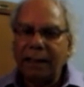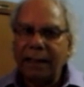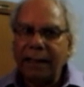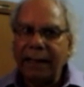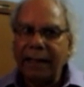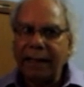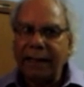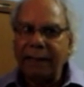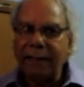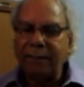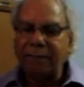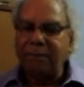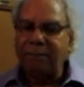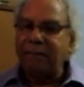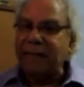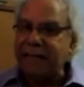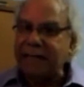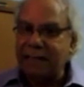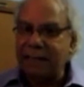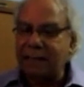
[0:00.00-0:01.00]
a
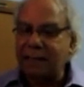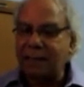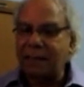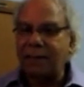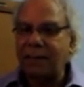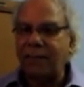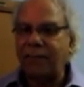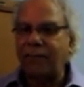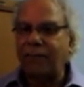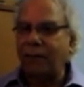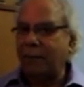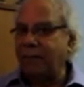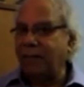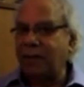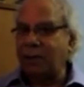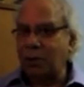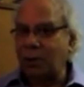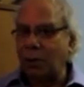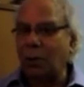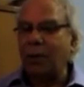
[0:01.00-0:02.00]
piece from
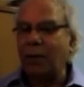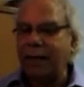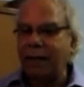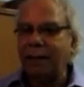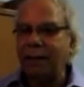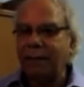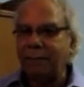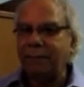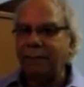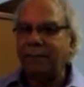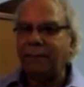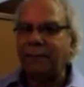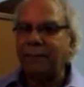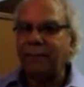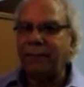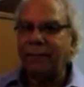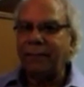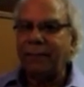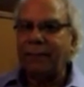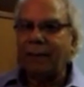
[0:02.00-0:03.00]
a story
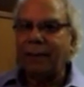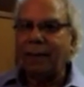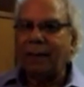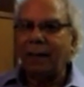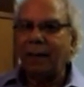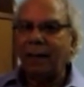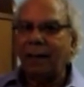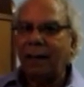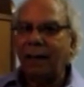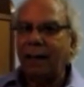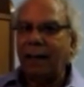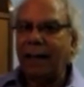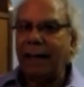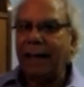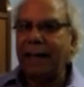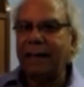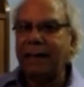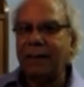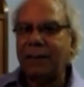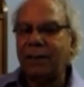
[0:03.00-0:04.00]

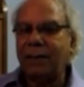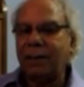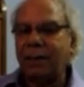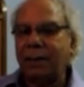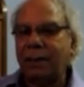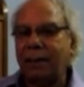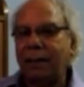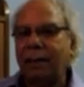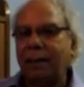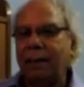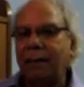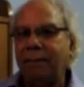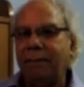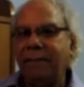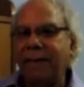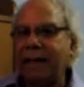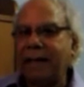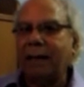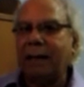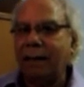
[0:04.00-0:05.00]
and
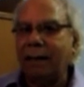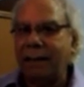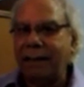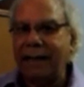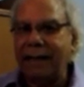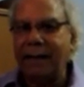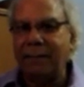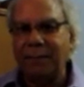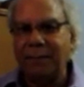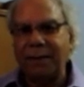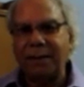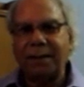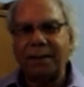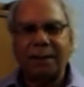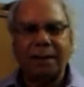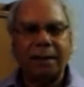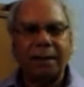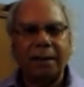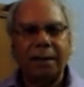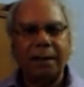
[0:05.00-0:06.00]
make an attempt
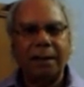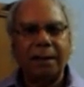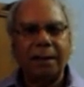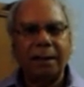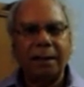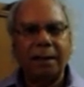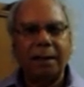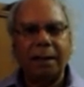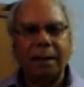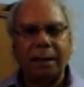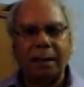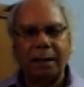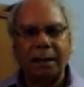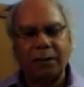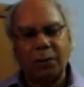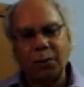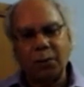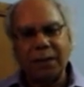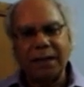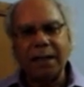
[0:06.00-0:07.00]

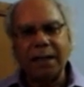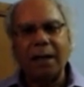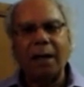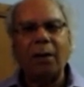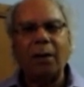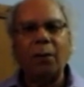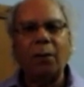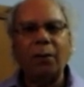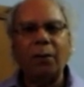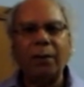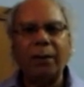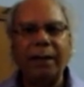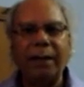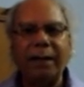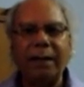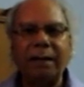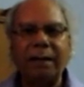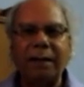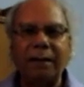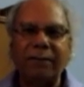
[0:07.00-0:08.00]
to see how
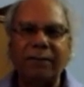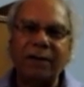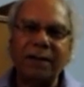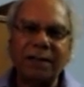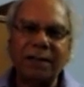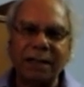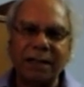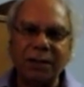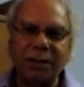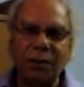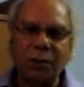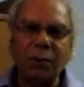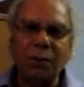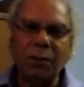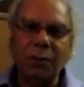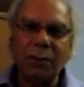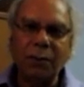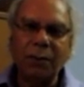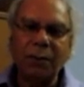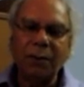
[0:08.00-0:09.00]
it converts
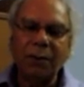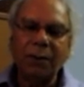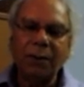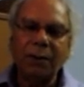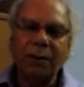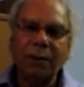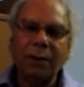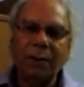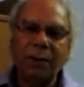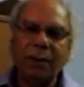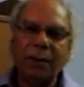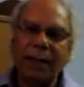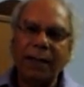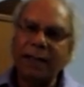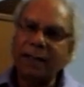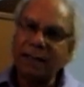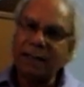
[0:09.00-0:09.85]
into a